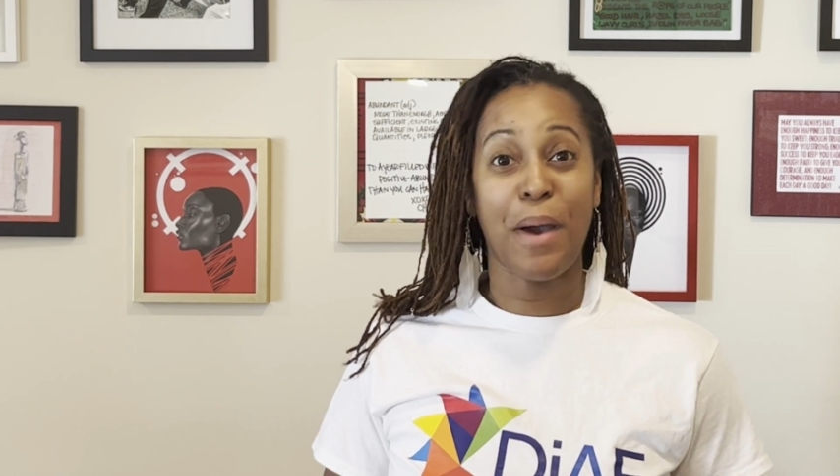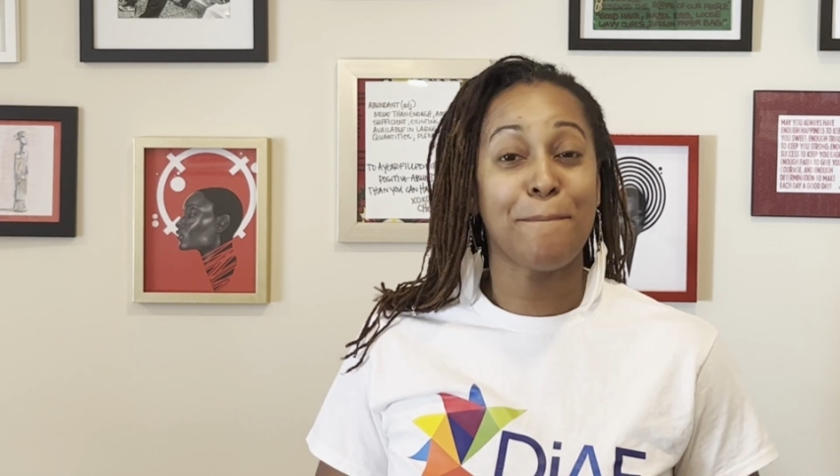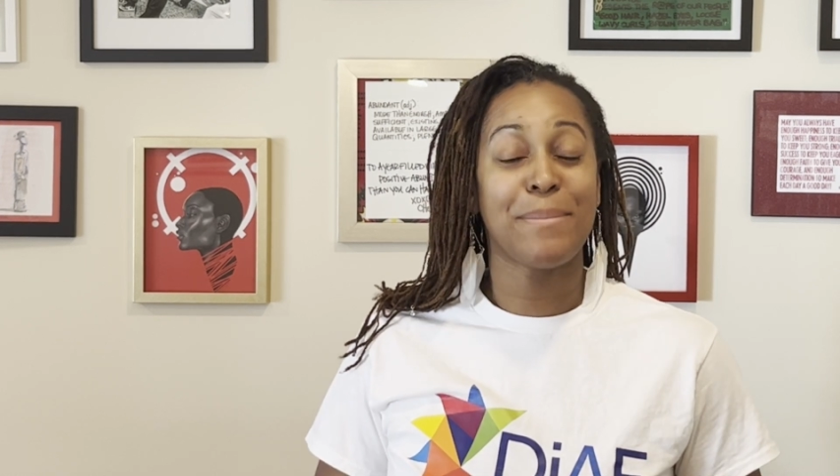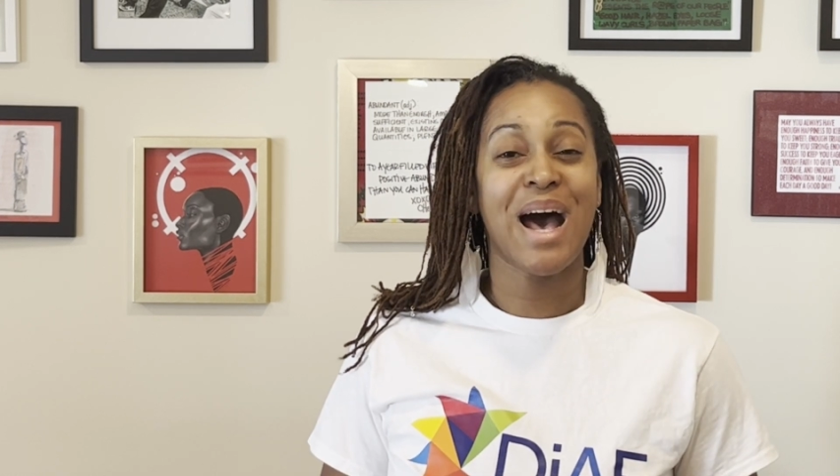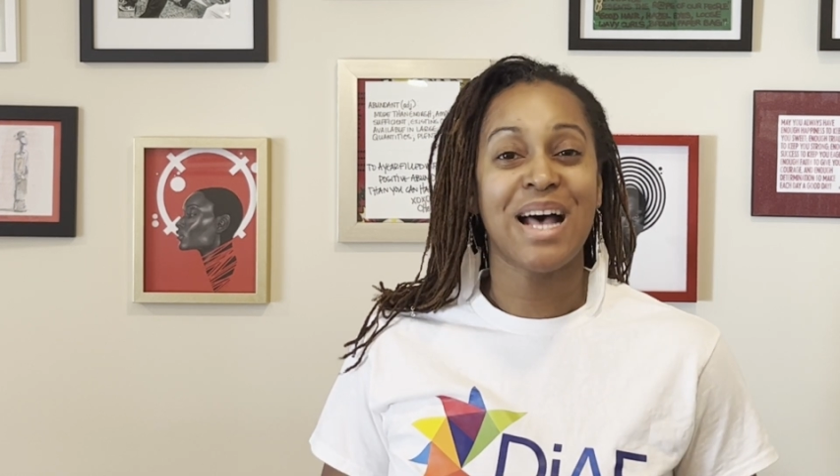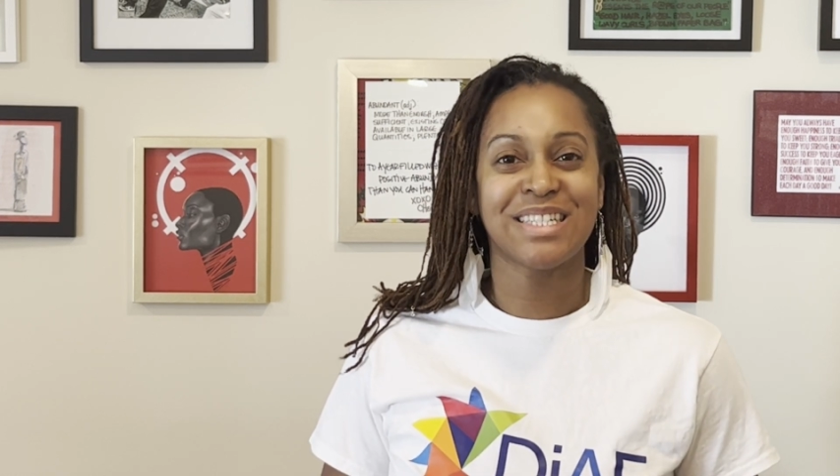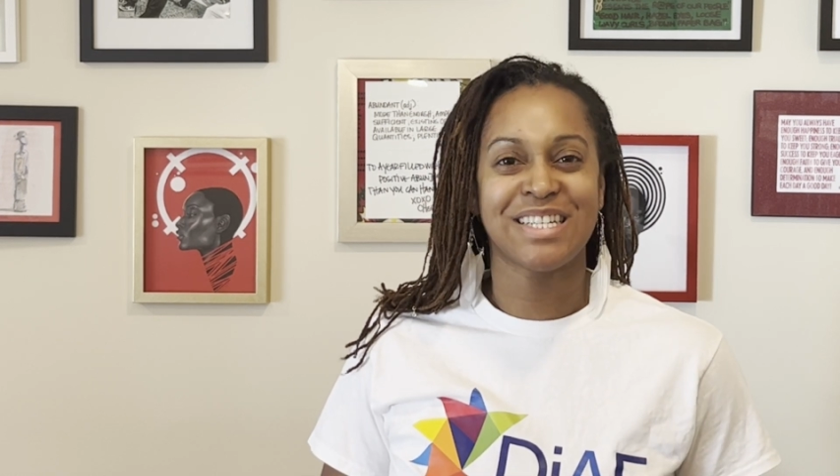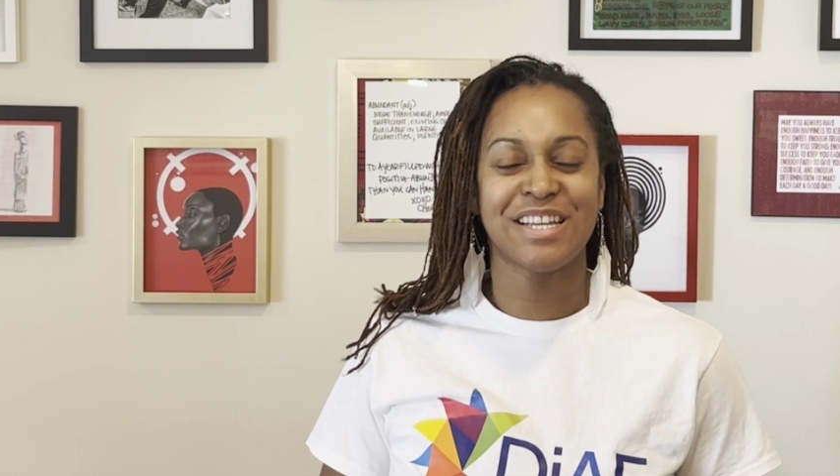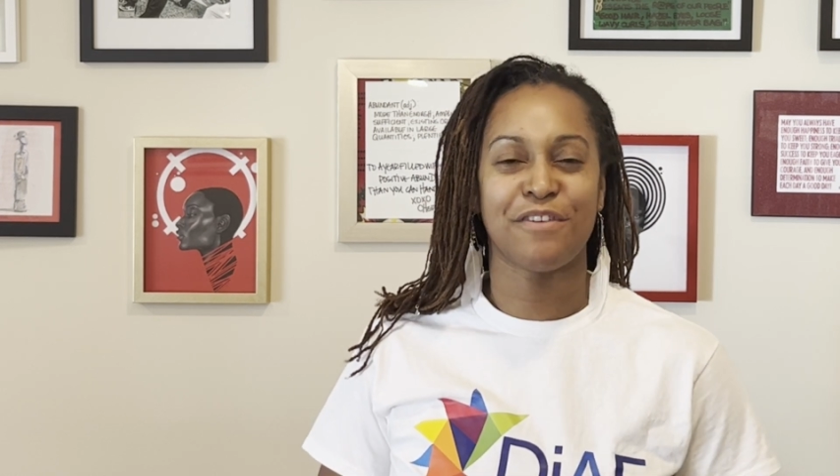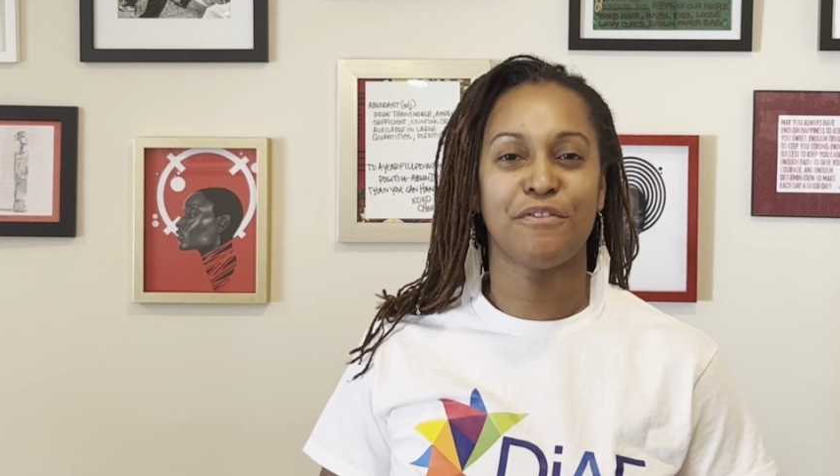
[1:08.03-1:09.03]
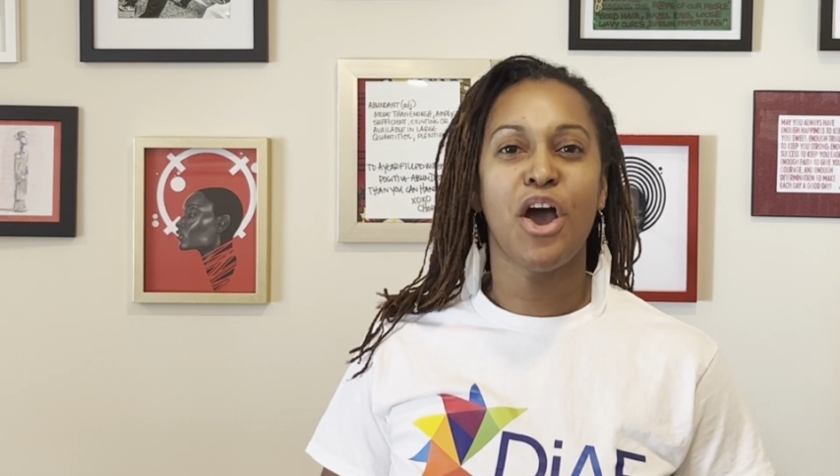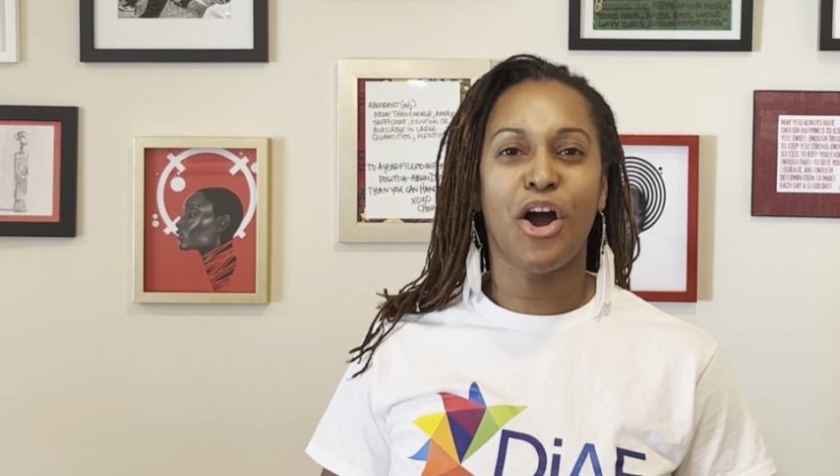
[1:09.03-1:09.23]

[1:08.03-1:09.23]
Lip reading: and positive